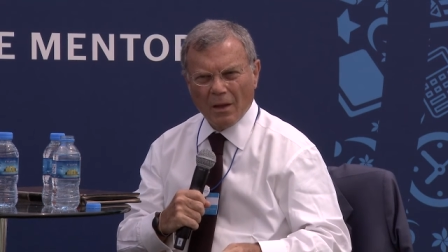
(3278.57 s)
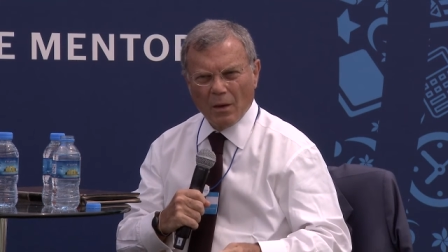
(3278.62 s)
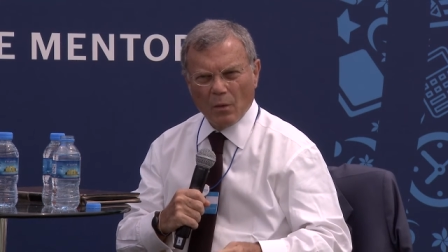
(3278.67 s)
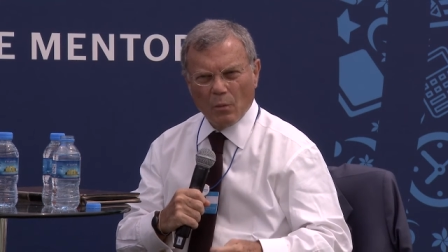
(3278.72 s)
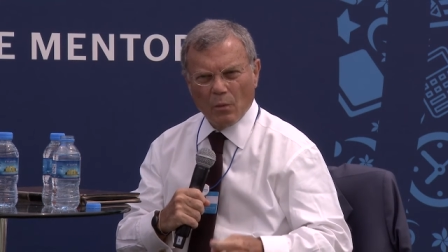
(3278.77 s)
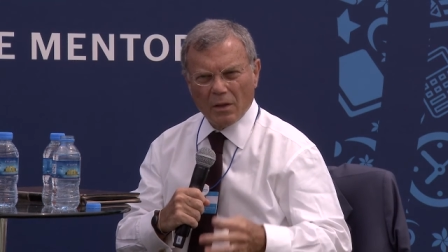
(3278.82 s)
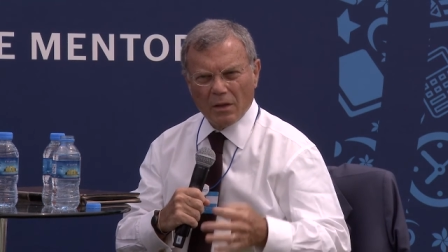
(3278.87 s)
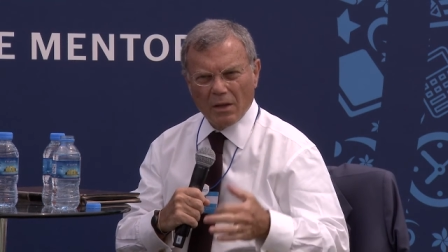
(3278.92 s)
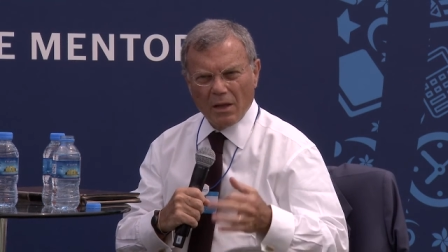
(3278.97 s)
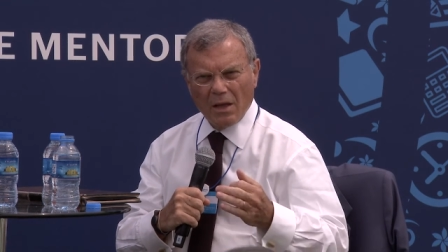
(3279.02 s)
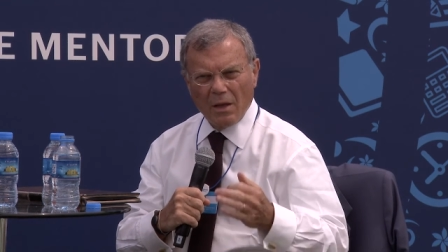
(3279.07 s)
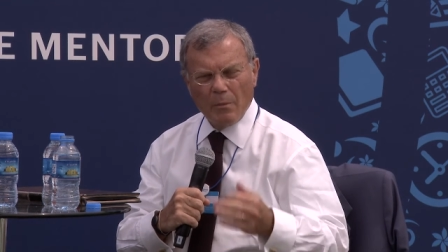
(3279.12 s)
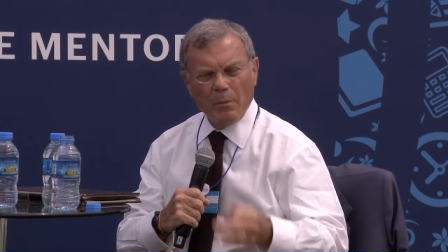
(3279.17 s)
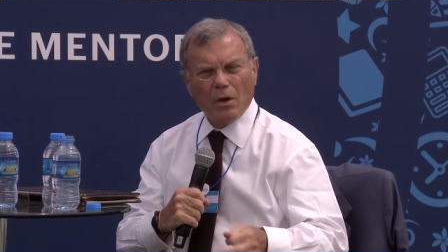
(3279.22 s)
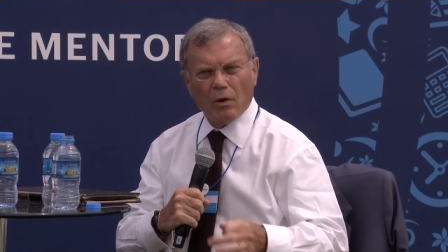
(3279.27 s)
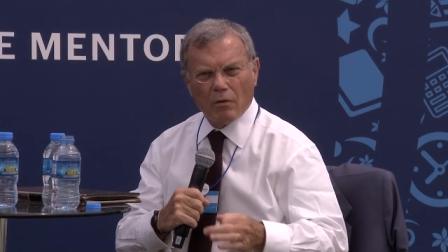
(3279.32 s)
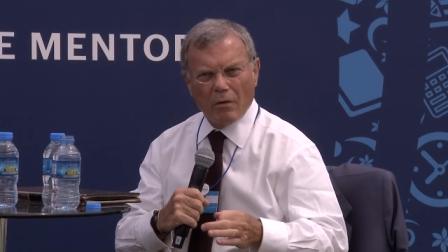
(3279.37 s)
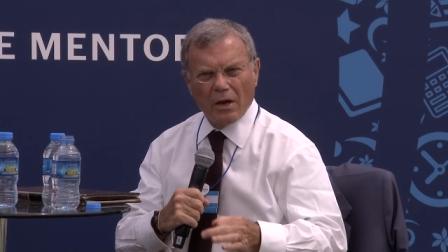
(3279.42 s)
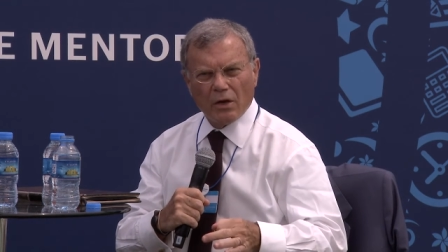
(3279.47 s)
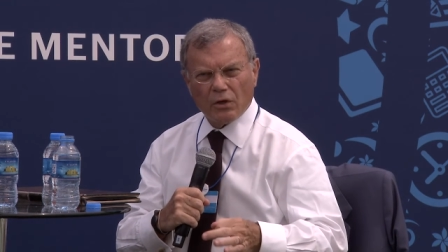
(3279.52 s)
whether
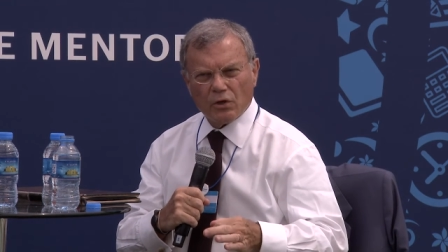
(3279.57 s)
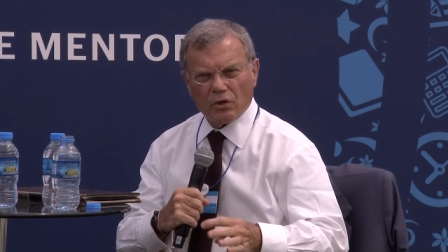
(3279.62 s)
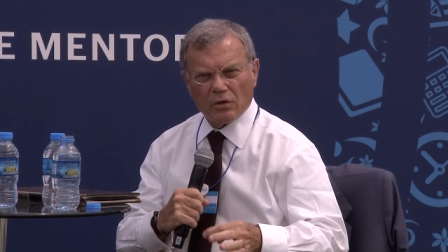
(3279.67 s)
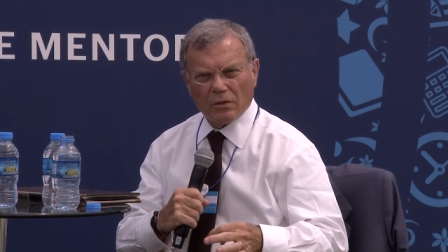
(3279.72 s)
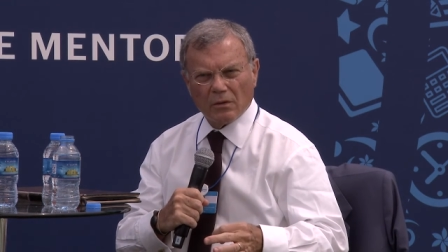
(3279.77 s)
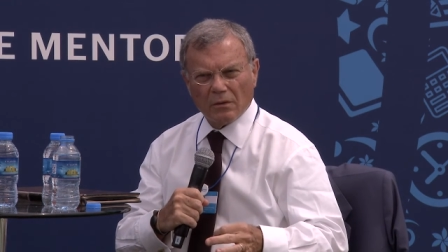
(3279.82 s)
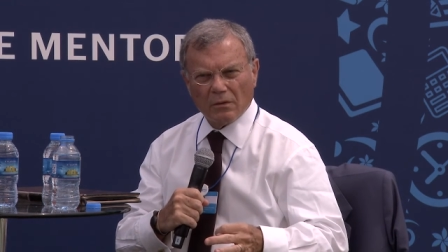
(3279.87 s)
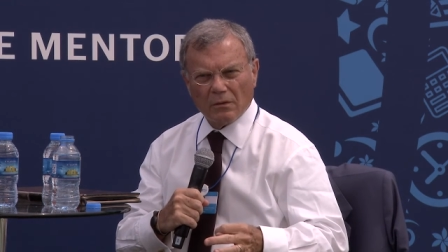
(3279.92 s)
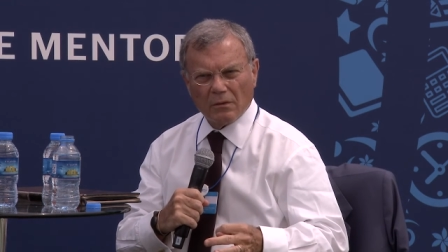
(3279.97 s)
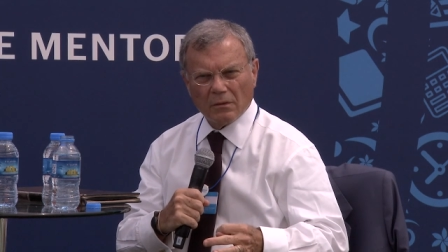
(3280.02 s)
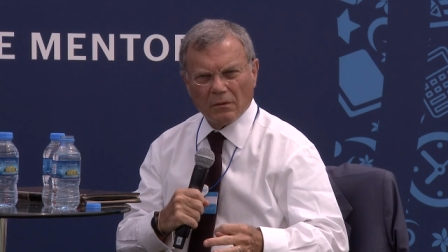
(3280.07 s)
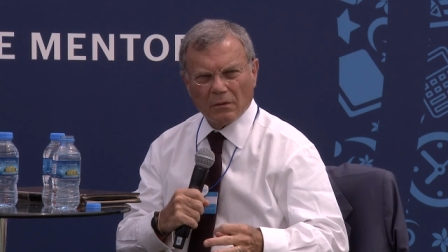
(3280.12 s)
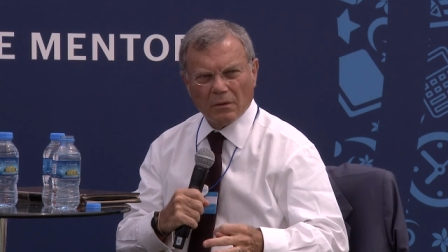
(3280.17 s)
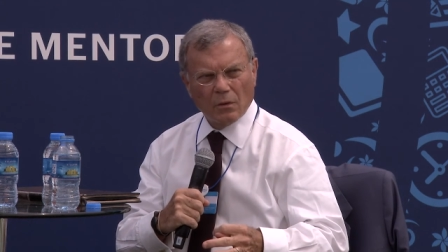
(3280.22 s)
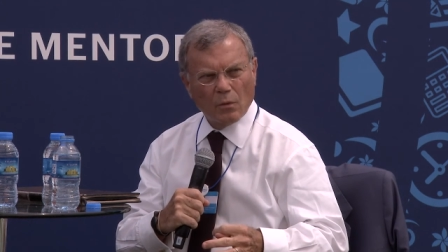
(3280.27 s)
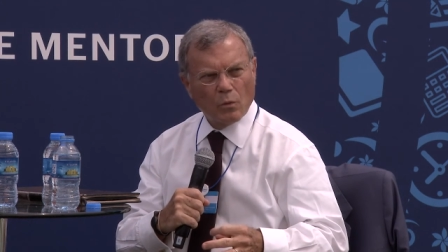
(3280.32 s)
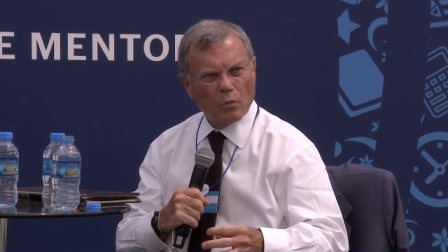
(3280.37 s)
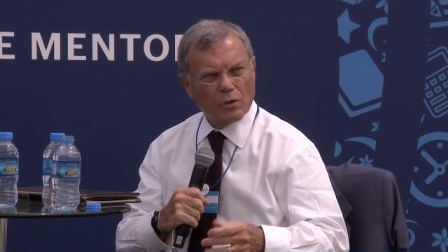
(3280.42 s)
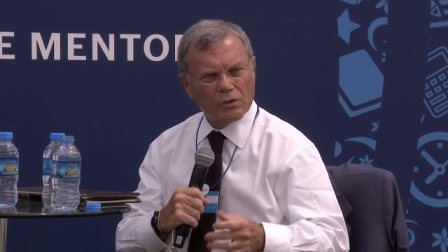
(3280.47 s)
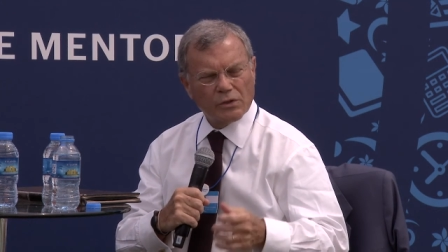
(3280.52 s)
immigration
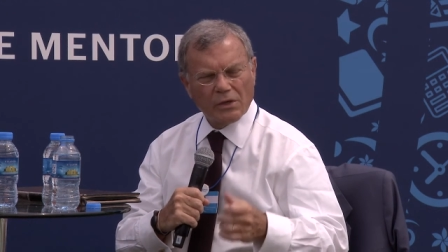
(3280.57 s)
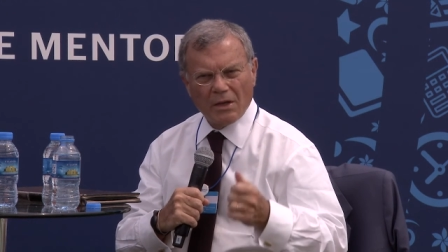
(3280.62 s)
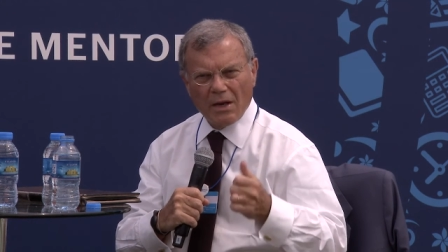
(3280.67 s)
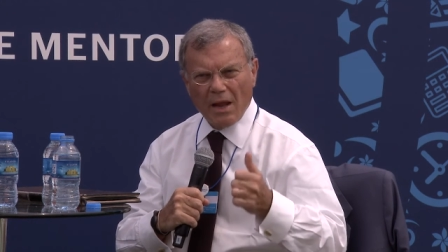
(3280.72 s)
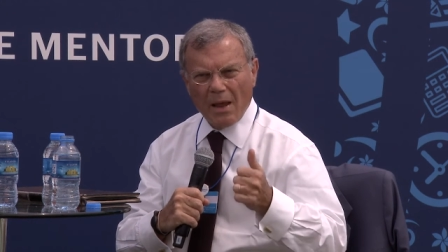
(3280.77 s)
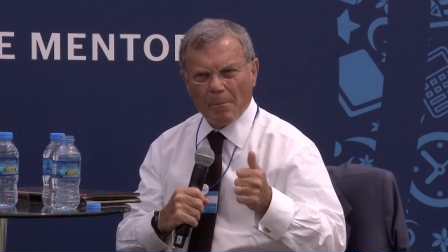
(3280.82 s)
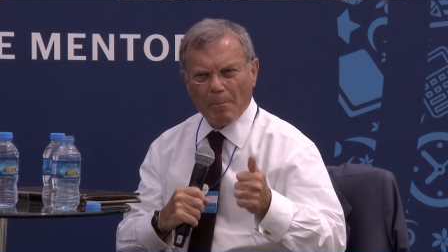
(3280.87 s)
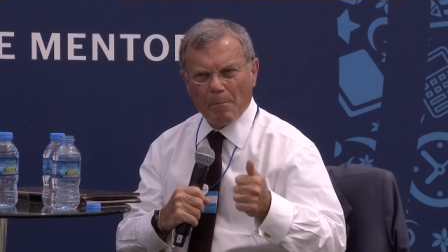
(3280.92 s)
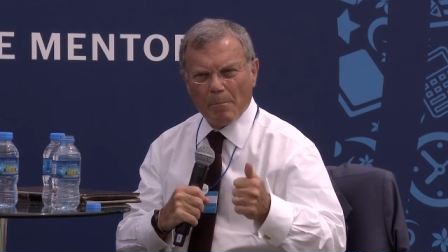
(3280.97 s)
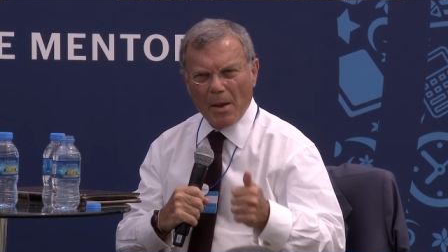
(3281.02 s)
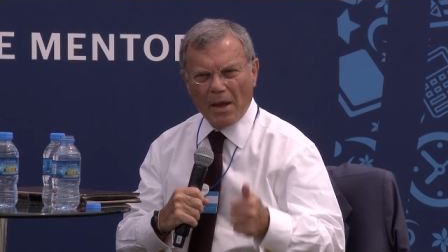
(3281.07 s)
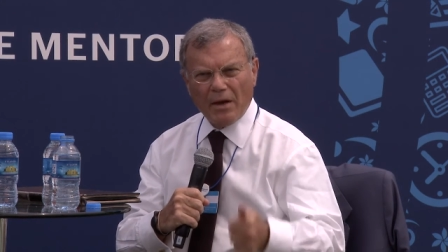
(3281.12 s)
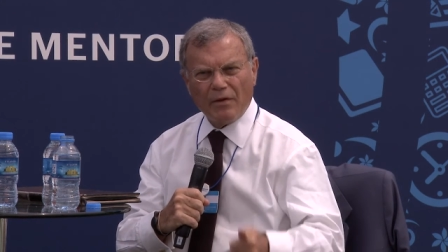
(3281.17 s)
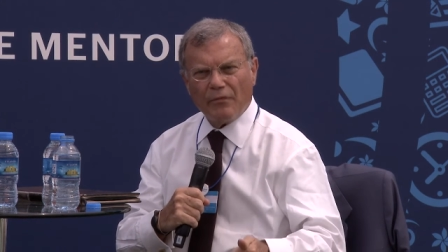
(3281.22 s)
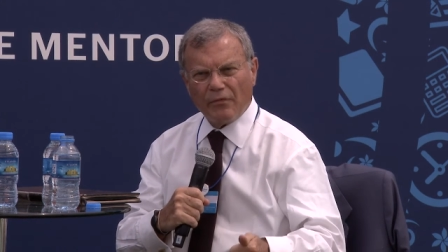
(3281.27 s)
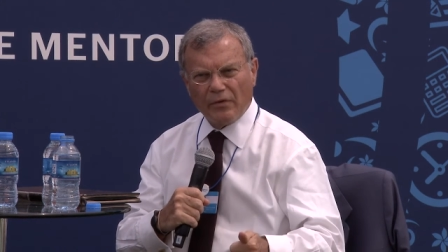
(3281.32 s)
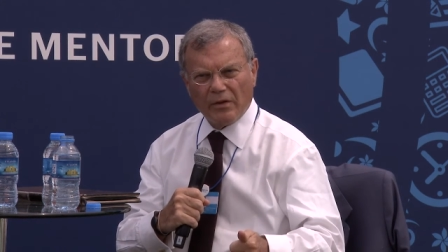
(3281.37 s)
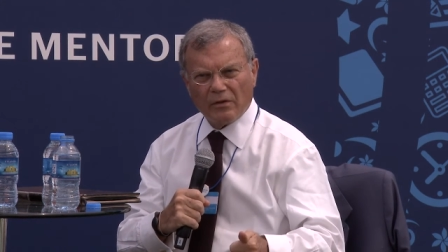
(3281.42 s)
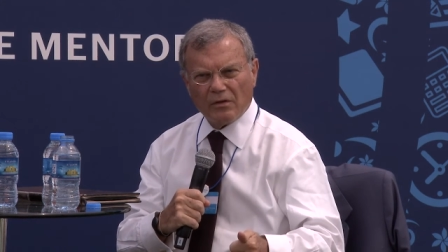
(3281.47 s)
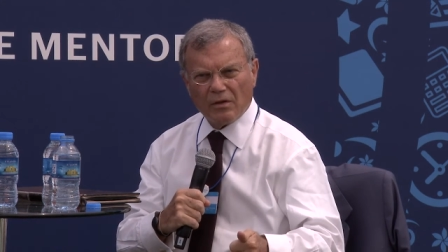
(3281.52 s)
was a net
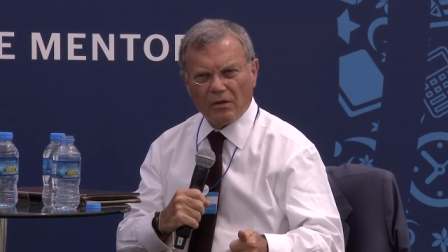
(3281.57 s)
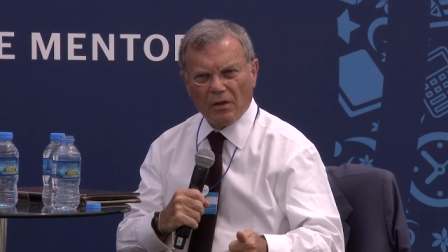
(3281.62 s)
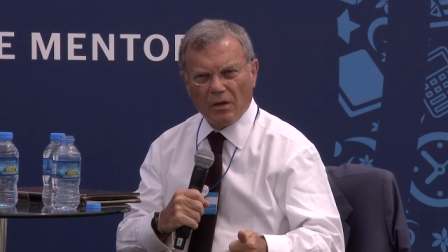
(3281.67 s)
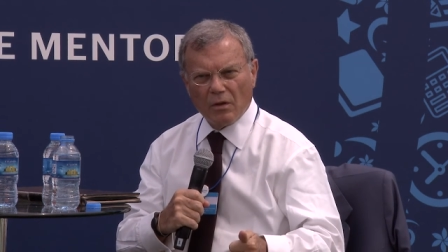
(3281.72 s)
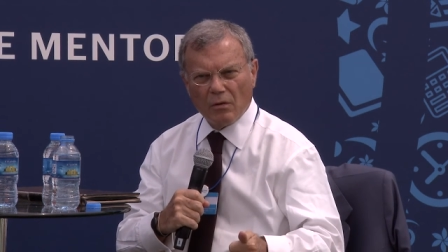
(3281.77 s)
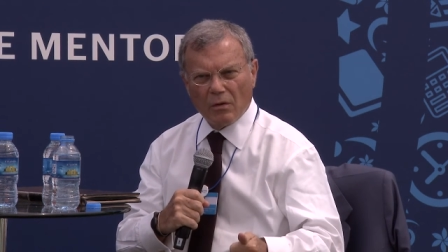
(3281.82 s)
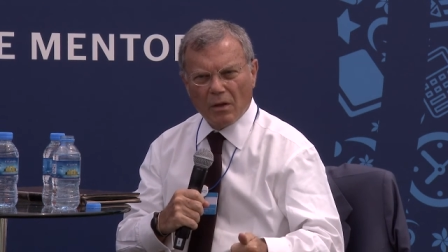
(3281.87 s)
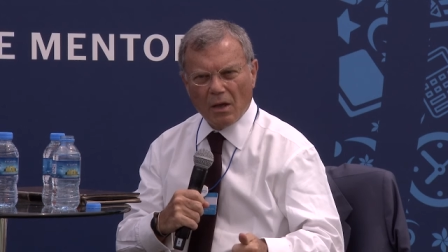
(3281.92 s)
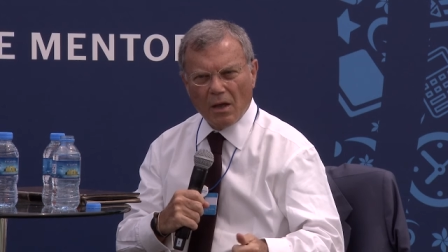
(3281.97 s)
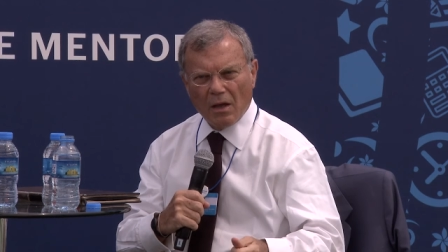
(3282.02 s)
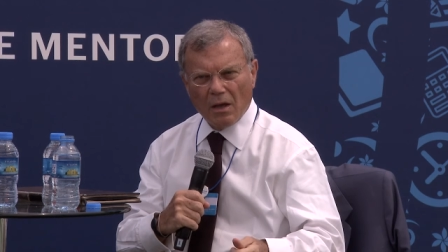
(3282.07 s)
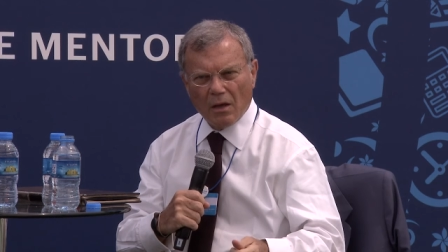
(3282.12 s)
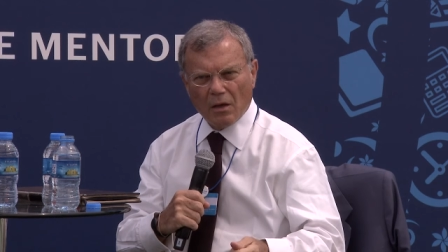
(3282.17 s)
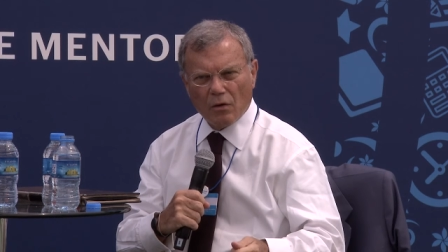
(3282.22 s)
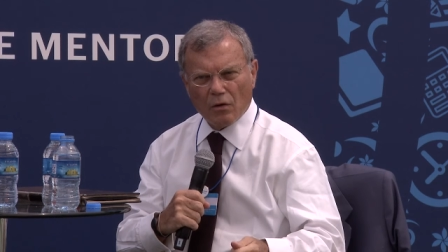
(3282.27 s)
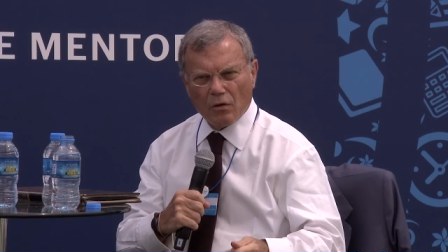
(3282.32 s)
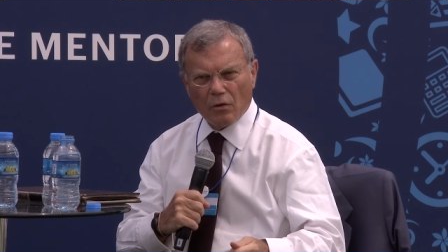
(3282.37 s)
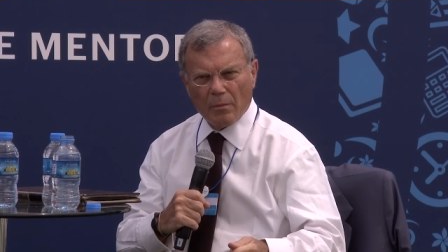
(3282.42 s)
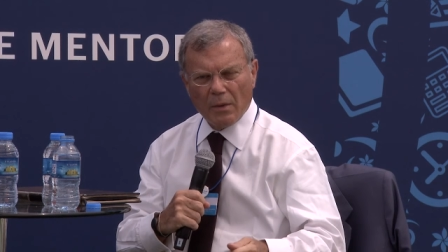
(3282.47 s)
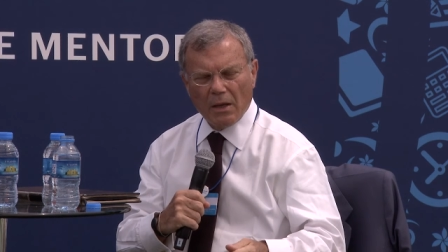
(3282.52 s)
benefit to the UK
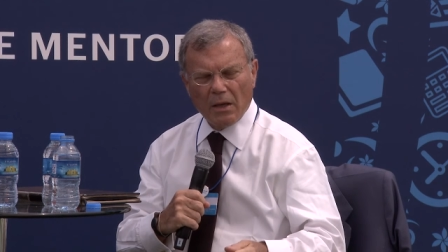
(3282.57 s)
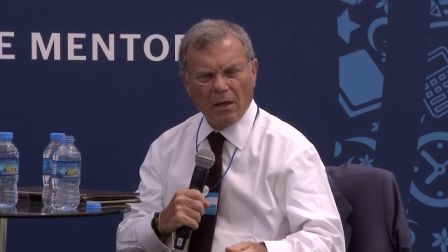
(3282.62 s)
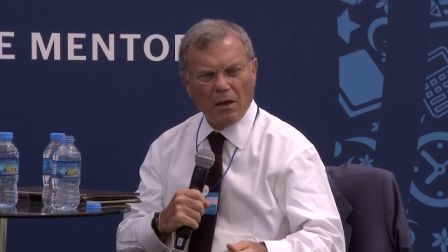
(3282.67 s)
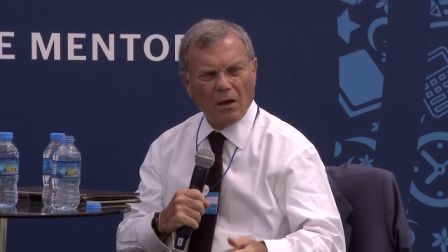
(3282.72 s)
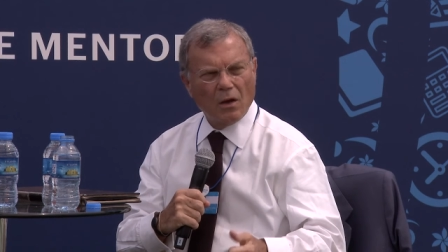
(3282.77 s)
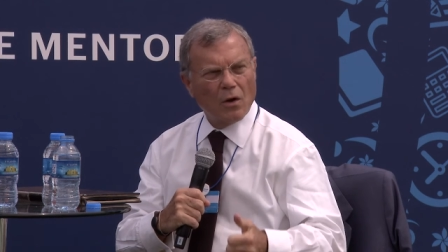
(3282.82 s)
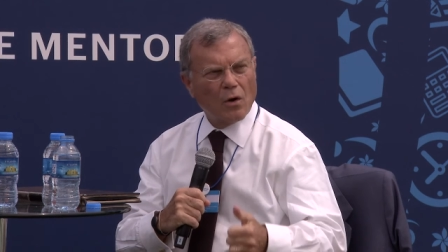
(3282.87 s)
economy